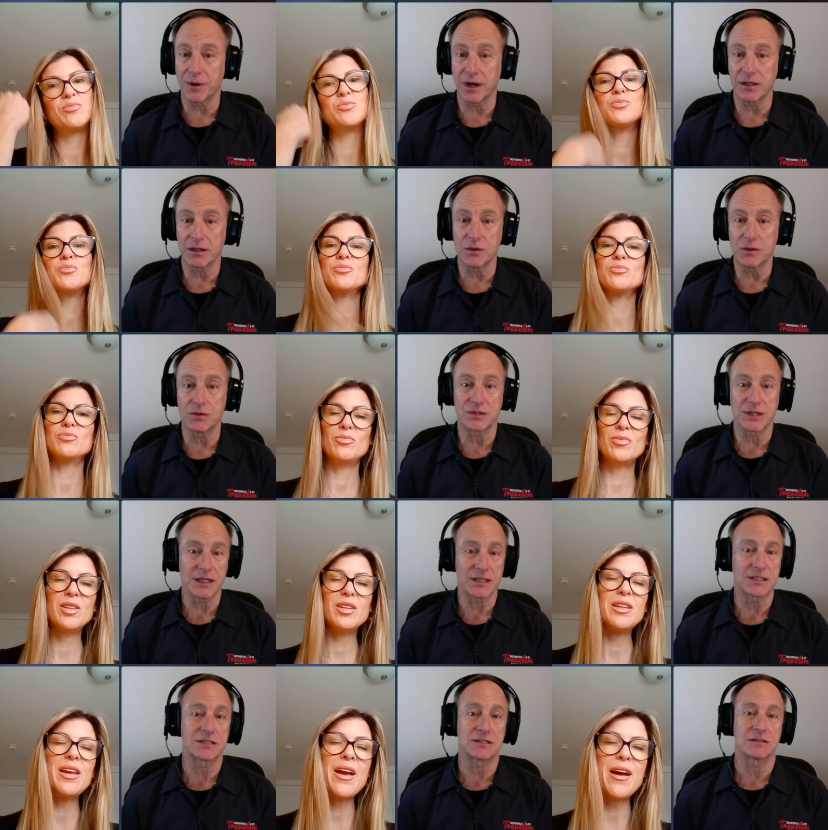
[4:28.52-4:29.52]
Speaker 1: used,
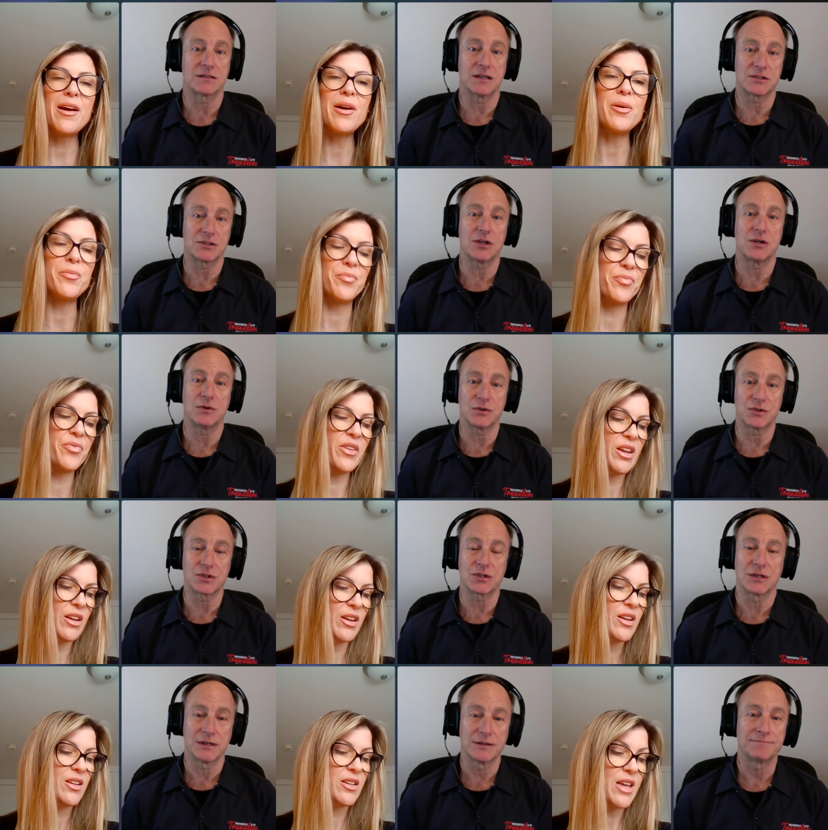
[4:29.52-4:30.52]
that's that's yeah. huge.
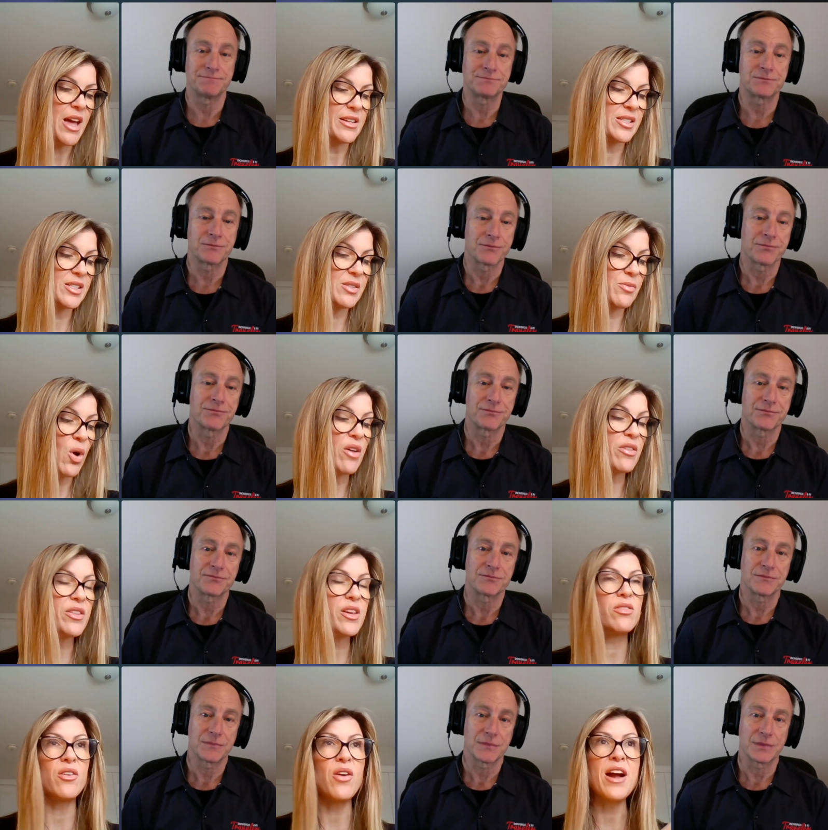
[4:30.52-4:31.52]
Speaker 2: Yes,
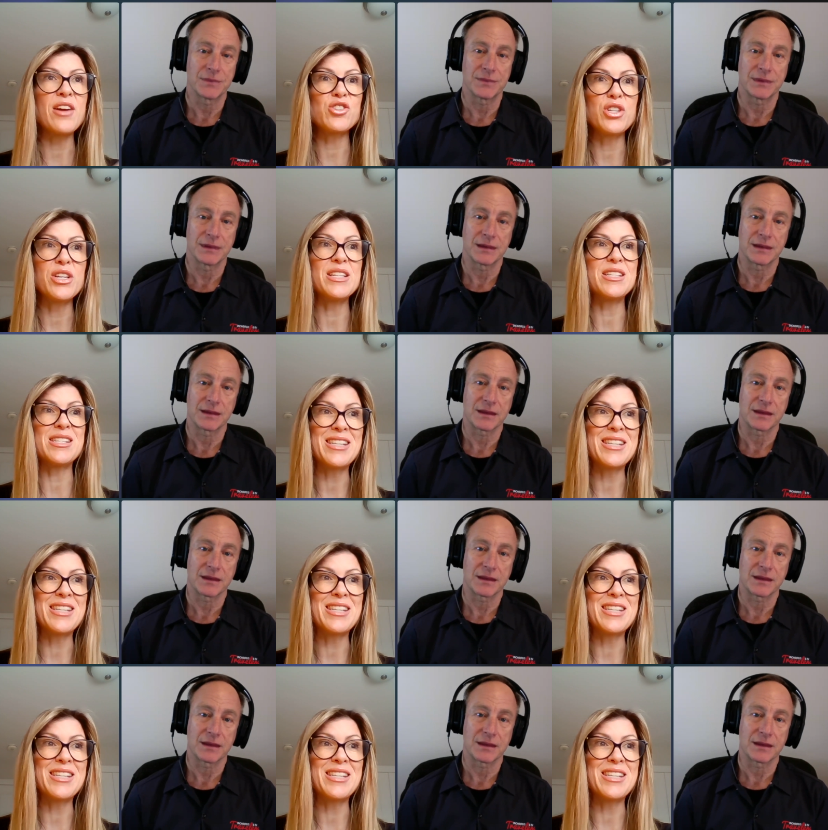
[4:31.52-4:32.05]
well, there actually